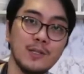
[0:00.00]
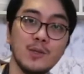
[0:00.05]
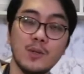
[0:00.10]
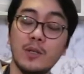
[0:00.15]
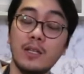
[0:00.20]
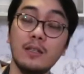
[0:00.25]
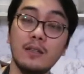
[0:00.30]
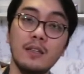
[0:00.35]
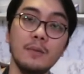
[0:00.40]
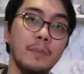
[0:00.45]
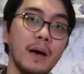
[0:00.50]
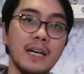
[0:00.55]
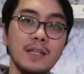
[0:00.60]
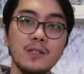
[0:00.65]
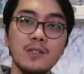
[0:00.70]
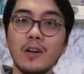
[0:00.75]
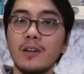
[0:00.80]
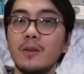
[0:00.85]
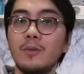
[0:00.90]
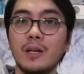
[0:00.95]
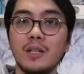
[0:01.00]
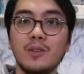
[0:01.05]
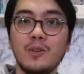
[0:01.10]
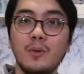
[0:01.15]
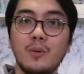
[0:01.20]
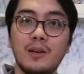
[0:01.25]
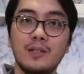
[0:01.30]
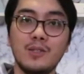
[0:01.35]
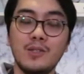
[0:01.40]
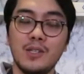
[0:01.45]
So it depends on what
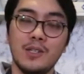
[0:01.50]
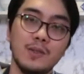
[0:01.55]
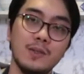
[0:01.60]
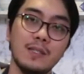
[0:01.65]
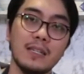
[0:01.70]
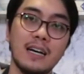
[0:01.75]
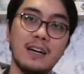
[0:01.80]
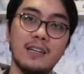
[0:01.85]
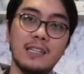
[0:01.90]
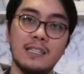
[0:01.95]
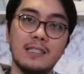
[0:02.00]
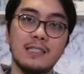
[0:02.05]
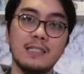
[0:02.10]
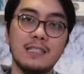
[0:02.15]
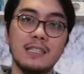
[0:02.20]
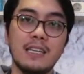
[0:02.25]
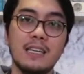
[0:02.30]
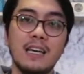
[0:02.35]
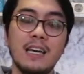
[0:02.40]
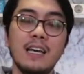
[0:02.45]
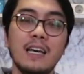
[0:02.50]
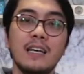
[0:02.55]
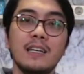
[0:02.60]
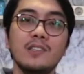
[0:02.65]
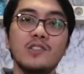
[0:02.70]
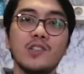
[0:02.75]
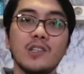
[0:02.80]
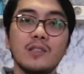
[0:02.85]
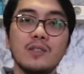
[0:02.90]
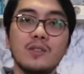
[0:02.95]
you want to use, honestly,
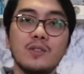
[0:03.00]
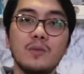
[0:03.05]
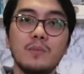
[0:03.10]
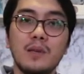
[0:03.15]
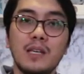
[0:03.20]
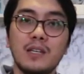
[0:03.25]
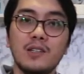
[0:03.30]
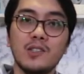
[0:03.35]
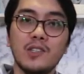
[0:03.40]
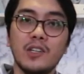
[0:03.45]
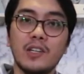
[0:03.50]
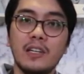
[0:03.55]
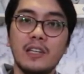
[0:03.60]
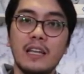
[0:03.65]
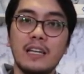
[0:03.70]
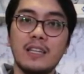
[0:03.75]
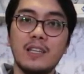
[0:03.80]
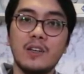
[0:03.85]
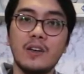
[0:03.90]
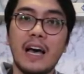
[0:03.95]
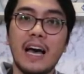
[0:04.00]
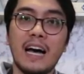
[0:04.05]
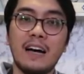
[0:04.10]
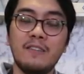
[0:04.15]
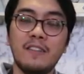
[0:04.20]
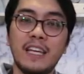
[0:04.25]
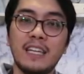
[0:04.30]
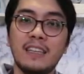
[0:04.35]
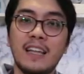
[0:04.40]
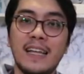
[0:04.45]
just to make sure that you
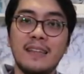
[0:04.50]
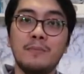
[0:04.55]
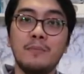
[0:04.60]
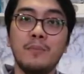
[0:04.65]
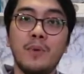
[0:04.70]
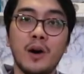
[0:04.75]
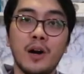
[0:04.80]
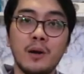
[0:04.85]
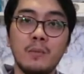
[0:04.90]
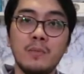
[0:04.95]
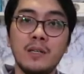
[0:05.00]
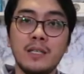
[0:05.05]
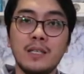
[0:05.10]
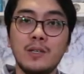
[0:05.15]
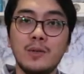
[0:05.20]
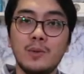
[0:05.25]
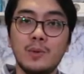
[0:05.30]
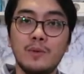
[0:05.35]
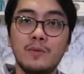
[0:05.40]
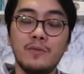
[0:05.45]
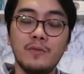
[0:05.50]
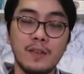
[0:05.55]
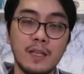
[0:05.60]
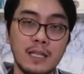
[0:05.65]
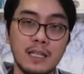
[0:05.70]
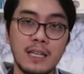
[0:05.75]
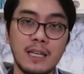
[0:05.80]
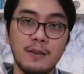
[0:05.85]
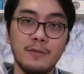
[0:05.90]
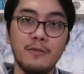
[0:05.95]
have like that barbecued
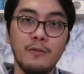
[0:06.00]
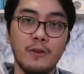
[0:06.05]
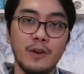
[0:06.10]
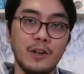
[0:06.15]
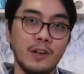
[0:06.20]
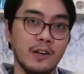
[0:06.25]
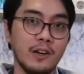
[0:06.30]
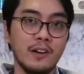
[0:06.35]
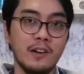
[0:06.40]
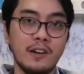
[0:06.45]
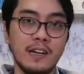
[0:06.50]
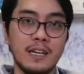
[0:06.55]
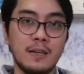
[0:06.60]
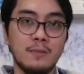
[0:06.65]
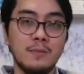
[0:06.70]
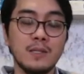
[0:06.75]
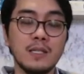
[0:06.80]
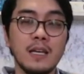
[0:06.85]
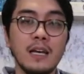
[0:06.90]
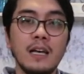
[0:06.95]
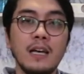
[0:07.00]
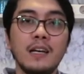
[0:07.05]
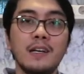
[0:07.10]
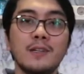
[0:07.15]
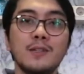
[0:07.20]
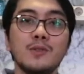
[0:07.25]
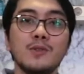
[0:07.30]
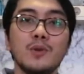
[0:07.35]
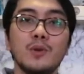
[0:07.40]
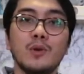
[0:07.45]
feeling for your ribs.
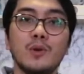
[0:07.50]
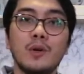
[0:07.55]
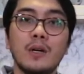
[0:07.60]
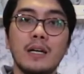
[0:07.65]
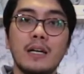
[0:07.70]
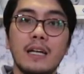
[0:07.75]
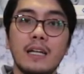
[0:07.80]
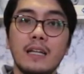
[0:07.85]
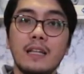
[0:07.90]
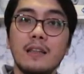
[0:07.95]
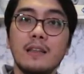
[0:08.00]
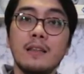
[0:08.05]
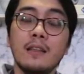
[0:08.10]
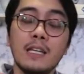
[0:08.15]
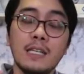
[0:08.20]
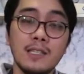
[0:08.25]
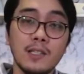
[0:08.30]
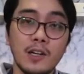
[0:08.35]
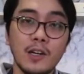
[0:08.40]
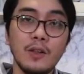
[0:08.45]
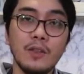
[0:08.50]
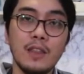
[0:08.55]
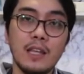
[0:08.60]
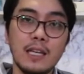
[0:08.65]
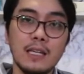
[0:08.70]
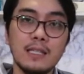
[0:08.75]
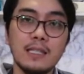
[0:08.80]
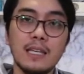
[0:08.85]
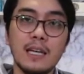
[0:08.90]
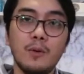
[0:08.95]
So these are
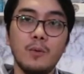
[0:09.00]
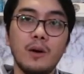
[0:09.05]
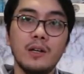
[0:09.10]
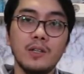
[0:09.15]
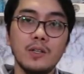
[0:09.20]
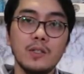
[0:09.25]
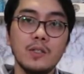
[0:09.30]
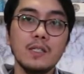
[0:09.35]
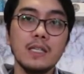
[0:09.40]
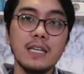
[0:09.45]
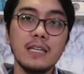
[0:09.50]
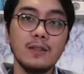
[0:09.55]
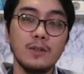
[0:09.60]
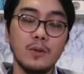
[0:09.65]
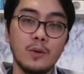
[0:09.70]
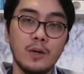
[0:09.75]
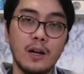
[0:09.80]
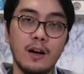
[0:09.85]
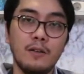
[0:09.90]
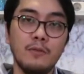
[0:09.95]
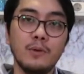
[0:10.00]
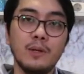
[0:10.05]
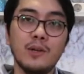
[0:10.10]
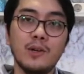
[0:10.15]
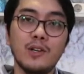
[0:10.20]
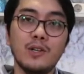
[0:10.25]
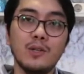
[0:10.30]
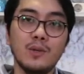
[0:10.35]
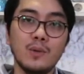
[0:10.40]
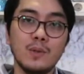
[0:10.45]
things that I want you to take note of when
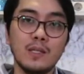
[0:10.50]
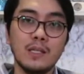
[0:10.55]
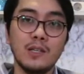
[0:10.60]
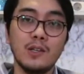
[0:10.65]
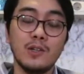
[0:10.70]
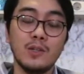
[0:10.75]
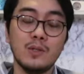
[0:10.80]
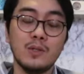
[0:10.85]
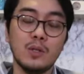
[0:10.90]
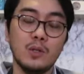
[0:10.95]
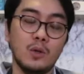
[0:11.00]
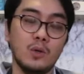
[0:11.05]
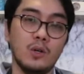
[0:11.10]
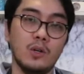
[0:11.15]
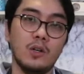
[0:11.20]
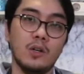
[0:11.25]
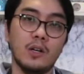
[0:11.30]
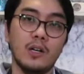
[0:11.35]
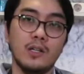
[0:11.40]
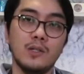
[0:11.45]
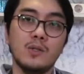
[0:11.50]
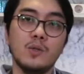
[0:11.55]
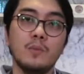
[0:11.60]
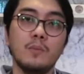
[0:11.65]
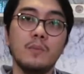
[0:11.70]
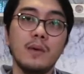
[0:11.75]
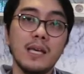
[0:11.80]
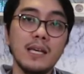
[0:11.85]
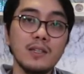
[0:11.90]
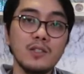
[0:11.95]
you're using your slow cooker. So
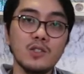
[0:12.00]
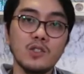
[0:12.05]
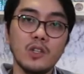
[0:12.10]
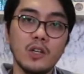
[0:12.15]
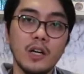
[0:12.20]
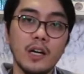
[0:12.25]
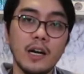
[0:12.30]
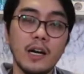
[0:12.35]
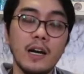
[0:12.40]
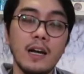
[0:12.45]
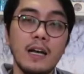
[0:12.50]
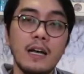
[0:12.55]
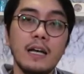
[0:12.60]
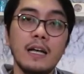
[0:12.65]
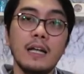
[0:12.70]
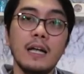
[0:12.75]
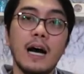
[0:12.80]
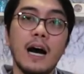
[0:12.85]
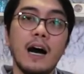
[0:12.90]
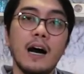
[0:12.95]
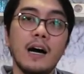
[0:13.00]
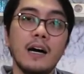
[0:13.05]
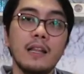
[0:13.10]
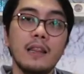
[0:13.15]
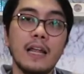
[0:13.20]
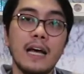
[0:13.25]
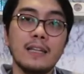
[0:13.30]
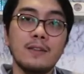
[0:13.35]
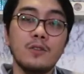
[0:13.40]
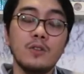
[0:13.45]
make sure
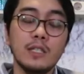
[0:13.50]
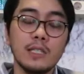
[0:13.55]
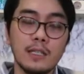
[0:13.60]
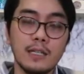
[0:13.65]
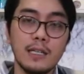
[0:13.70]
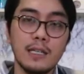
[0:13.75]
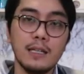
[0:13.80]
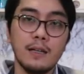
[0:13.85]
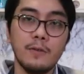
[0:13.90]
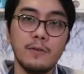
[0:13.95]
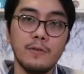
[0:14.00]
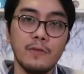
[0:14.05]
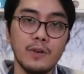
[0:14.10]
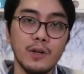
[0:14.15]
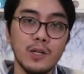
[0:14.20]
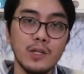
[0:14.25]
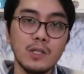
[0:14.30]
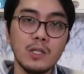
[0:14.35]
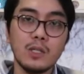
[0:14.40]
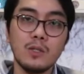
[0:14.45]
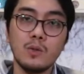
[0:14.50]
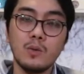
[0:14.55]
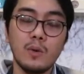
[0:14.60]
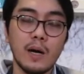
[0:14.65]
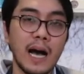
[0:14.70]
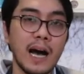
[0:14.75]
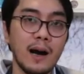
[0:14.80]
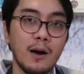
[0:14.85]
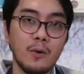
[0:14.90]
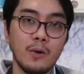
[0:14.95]
that during the first
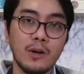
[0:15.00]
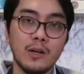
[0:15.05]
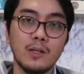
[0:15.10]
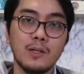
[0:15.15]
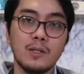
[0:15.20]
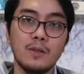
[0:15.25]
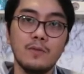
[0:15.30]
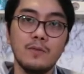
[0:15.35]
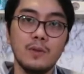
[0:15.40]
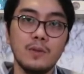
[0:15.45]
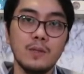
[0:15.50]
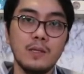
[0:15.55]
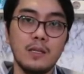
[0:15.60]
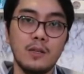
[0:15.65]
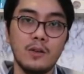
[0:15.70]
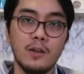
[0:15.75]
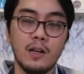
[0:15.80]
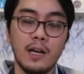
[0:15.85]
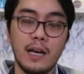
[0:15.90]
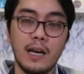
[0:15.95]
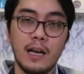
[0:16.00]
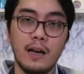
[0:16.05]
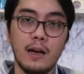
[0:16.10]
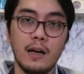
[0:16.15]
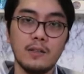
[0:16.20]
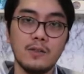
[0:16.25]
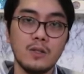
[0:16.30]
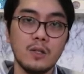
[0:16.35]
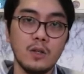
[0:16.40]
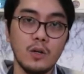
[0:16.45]
2 hours of using your
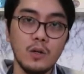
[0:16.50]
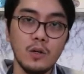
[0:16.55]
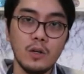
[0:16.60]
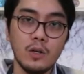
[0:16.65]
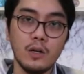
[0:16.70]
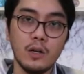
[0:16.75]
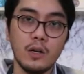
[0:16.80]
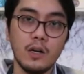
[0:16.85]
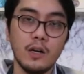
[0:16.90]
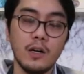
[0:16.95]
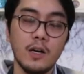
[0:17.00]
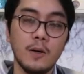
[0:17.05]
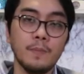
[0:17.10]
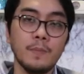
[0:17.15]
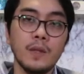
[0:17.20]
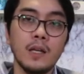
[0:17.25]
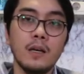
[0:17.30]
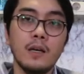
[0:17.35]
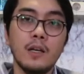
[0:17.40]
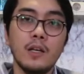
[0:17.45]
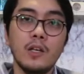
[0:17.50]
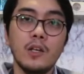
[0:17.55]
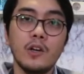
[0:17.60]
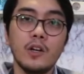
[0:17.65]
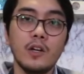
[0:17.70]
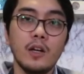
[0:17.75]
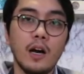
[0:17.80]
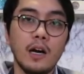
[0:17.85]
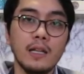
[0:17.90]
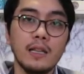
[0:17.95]
slow cooker,
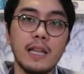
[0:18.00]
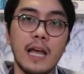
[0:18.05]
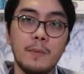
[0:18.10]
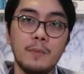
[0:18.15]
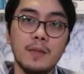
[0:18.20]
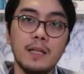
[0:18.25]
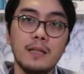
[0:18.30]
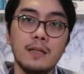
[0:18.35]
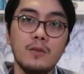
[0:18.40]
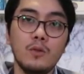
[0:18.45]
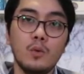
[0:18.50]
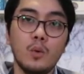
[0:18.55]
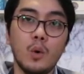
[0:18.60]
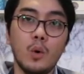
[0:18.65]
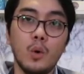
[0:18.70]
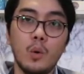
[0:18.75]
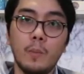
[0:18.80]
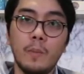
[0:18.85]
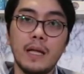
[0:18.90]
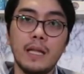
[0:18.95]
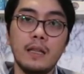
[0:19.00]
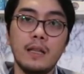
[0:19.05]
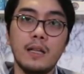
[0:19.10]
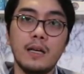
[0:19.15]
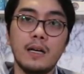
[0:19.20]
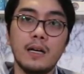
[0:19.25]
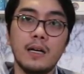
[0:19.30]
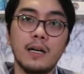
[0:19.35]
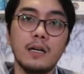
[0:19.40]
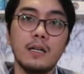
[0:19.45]
you're not tempted to open
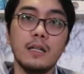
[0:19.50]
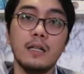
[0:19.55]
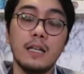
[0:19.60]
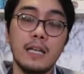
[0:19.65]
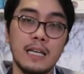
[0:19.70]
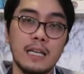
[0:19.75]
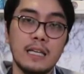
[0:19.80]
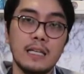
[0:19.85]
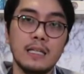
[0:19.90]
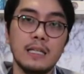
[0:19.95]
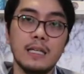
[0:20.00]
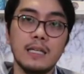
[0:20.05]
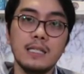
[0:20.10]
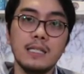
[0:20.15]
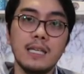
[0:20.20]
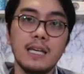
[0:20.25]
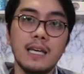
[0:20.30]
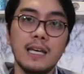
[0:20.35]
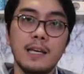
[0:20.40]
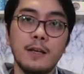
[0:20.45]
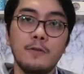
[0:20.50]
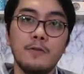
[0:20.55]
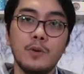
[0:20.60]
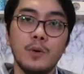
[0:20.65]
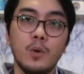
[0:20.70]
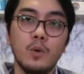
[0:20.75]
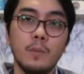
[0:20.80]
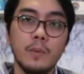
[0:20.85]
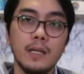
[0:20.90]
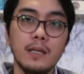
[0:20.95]
the lid. Because if
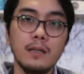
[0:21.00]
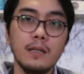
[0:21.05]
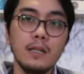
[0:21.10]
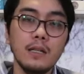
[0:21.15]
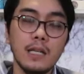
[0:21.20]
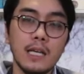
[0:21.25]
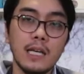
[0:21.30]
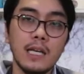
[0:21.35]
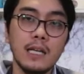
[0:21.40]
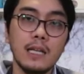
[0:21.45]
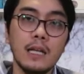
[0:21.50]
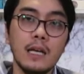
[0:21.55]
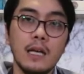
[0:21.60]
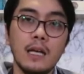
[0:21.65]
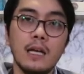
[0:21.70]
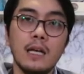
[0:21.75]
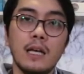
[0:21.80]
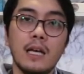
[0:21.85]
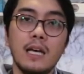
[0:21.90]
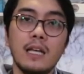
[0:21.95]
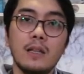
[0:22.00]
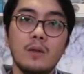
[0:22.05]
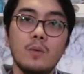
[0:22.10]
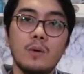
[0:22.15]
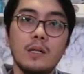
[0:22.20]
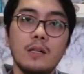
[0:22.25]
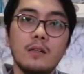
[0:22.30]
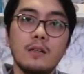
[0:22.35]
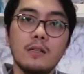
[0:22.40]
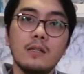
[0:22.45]
you open the lid, it
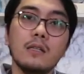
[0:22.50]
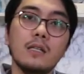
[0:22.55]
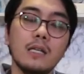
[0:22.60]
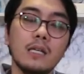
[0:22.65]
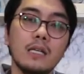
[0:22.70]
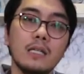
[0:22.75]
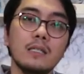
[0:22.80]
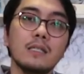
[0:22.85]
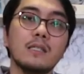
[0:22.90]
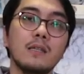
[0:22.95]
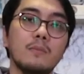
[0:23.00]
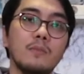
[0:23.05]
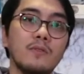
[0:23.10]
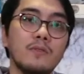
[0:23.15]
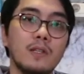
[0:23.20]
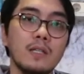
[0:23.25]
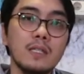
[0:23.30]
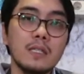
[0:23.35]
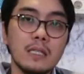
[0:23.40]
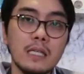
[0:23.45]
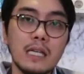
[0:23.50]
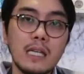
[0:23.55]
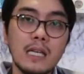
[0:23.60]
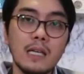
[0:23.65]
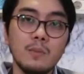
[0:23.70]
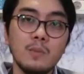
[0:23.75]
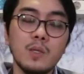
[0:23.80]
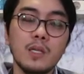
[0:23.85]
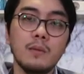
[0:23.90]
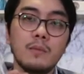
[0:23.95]
will release some of the
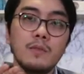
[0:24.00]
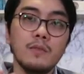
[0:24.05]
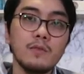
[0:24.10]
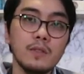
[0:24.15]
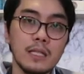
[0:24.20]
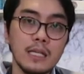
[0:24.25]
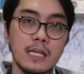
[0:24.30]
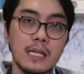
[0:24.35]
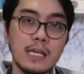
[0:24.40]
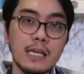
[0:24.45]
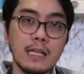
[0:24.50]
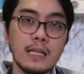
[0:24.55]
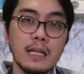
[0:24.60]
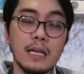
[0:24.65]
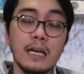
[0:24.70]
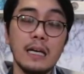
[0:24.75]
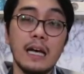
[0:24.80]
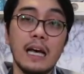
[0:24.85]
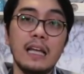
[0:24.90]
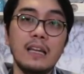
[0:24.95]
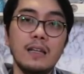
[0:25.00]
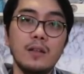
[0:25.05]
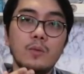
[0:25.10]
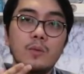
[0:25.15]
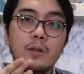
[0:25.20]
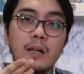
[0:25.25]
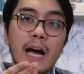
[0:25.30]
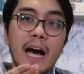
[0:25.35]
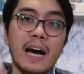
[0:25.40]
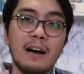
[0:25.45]
steam, some of the heat, and
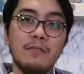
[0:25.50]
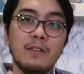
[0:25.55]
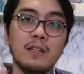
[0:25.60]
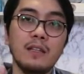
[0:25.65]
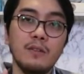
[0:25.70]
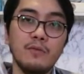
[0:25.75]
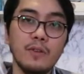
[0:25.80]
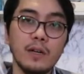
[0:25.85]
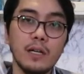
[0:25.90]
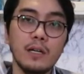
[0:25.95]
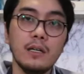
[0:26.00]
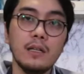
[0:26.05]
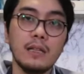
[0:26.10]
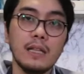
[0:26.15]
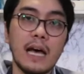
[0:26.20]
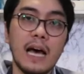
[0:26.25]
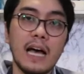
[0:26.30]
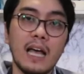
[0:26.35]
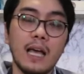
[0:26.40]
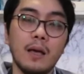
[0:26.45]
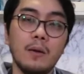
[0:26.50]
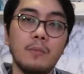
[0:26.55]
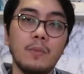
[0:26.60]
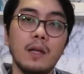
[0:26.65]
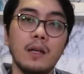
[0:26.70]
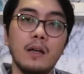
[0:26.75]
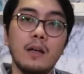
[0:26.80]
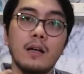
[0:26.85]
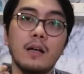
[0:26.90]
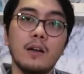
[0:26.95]
it will have a difficult
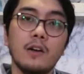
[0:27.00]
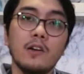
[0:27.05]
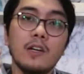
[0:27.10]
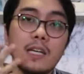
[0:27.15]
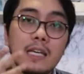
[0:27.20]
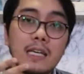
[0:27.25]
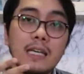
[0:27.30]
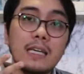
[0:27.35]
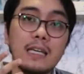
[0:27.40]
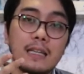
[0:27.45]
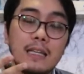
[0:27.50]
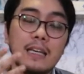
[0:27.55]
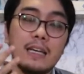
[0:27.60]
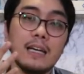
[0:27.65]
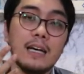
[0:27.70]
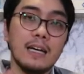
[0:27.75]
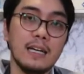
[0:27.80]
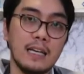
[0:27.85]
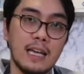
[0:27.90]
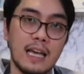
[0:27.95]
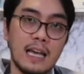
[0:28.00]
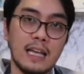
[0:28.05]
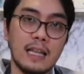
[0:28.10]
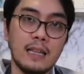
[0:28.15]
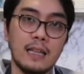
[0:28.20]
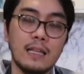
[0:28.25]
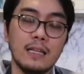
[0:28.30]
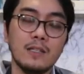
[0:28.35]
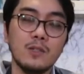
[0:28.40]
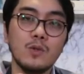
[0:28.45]
time reheating
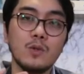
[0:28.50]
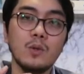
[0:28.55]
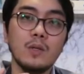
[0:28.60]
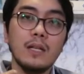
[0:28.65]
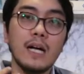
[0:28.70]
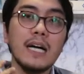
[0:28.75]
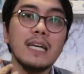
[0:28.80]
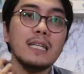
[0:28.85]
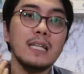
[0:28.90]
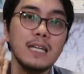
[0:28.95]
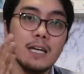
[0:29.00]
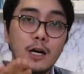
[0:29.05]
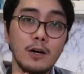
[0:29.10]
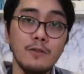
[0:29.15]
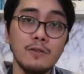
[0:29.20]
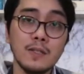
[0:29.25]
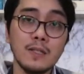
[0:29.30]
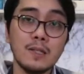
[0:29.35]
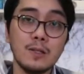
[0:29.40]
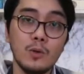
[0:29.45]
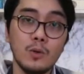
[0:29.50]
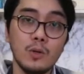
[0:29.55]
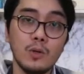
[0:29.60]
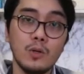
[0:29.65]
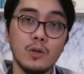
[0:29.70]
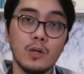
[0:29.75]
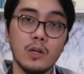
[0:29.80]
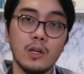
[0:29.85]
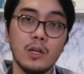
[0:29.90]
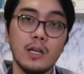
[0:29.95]
again. So the idea of a slow
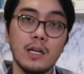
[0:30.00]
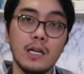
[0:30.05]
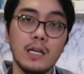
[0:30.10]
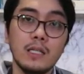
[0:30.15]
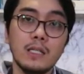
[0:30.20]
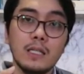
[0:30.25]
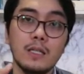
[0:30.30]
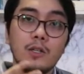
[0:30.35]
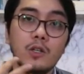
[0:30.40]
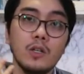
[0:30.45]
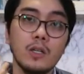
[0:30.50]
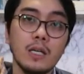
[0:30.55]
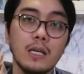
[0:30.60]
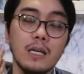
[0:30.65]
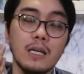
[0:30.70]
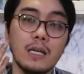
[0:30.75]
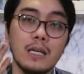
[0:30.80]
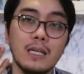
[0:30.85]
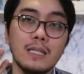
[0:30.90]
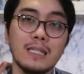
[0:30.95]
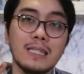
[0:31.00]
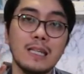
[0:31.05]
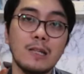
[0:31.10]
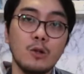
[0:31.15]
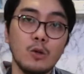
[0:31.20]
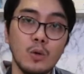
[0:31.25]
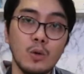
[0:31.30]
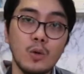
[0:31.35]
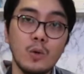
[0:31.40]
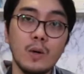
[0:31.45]
cooker is the cooking is
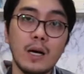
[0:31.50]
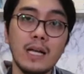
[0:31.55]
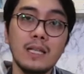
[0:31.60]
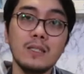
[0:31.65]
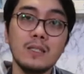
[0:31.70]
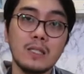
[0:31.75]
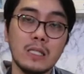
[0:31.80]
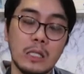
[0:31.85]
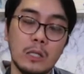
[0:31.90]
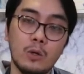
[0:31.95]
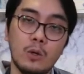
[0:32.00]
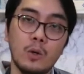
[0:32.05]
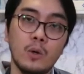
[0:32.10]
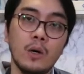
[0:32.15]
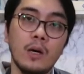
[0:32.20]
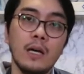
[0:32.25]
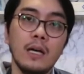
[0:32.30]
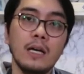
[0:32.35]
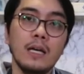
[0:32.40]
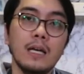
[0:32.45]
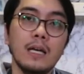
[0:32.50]
low and slow.